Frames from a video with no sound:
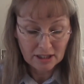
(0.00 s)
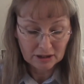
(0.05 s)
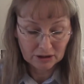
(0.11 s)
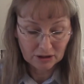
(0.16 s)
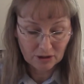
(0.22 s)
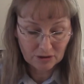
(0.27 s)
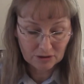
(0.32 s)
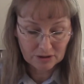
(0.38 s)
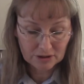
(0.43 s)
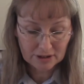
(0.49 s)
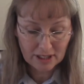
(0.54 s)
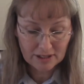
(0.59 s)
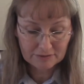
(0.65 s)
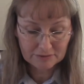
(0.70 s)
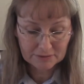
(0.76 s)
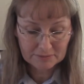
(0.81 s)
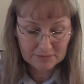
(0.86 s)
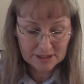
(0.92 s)
Local
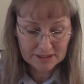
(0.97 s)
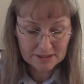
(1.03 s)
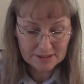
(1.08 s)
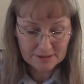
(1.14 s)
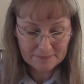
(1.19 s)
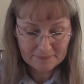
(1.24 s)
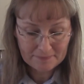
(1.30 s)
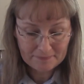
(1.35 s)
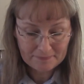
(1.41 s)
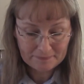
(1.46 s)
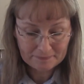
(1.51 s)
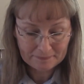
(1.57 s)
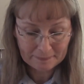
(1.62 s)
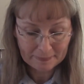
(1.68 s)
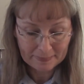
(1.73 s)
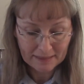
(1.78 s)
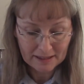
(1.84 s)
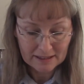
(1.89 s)
government,
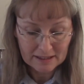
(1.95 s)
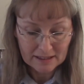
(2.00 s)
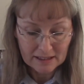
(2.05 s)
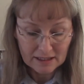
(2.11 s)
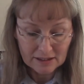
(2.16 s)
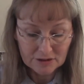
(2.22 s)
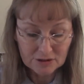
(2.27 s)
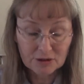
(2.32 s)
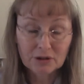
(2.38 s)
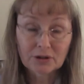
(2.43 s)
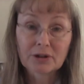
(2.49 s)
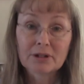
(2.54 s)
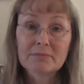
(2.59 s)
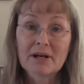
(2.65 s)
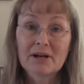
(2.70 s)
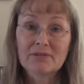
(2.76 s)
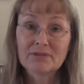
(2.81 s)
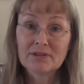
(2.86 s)
you'll earn
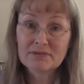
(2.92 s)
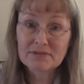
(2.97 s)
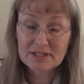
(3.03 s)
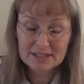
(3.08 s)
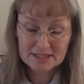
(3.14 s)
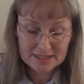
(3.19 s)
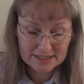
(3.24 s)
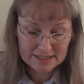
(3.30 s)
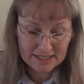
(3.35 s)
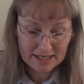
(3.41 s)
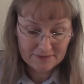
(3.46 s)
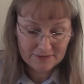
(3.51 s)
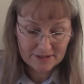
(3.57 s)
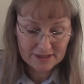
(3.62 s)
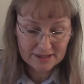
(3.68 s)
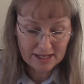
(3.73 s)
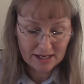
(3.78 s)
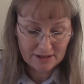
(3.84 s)
about
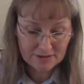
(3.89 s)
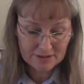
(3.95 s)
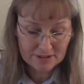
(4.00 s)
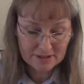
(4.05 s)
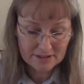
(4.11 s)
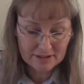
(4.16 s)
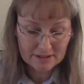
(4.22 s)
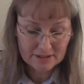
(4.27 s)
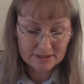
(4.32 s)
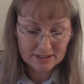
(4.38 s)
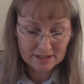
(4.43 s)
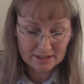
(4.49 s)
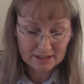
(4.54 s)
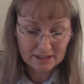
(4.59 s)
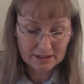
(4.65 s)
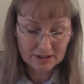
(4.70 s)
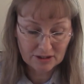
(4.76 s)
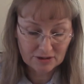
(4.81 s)

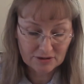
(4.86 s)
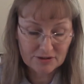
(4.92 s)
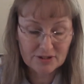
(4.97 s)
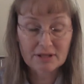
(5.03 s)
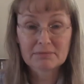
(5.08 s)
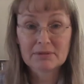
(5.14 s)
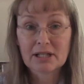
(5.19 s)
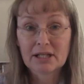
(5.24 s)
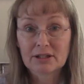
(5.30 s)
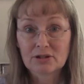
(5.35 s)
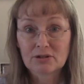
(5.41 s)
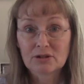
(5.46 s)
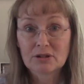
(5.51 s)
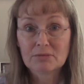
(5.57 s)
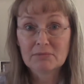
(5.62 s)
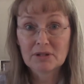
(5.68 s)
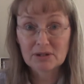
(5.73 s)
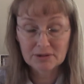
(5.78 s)
$57,000 a year, so that'd be like your
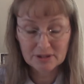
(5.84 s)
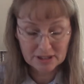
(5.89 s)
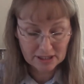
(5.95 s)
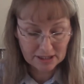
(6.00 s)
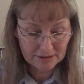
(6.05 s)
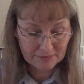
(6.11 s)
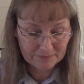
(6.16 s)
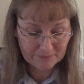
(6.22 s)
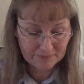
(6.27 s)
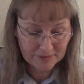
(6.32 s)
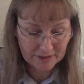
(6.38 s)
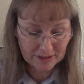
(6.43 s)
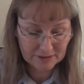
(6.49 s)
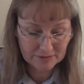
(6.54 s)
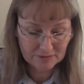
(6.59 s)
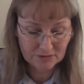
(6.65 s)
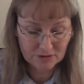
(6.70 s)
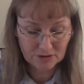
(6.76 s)
community,
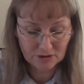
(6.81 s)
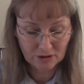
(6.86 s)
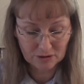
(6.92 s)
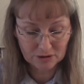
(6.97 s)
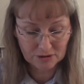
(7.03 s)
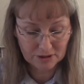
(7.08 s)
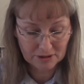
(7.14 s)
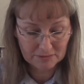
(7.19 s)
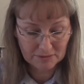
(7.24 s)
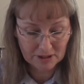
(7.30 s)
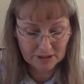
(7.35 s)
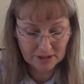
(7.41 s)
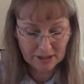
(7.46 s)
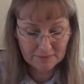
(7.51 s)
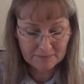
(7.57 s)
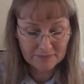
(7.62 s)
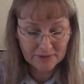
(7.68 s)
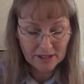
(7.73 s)
in your local
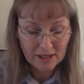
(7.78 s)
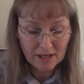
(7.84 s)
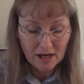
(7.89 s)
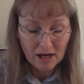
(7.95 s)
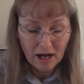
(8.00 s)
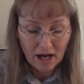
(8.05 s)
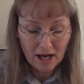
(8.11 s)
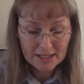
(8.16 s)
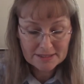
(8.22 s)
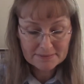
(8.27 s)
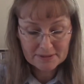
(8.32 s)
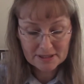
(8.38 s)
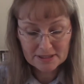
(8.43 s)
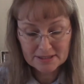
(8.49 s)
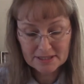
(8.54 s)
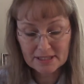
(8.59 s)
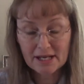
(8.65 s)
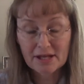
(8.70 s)
community.
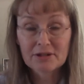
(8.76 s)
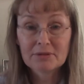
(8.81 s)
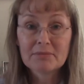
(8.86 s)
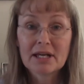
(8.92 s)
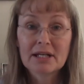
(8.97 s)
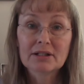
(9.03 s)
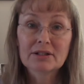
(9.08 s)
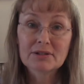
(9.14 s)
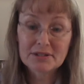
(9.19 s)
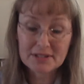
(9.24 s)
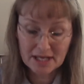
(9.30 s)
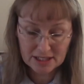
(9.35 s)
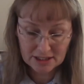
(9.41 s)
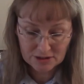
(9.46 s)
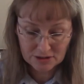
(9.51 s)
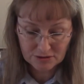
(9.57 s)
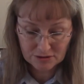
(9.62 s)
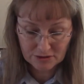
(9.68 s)
Hospitals and other medical
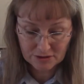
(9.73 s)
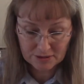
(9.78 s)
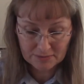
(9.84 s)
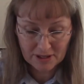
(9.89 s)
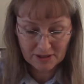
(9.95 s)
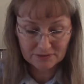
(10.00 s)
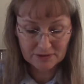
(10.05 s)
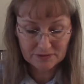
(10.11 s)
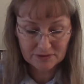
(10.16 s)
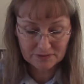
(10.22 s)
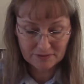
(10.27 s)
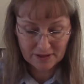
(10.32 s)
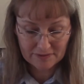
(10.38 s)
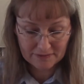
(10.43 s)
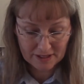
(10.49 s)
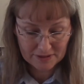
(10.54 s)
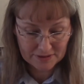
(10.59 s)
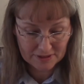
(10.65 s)
settings, you'd earn about
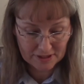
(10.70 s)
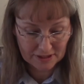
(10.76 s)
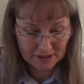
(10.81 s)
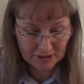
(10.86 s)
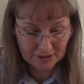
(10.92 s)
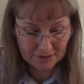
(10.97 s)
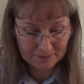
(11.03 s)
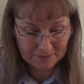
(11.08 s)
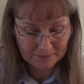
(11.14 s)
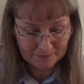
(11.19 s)
$55,000 a year.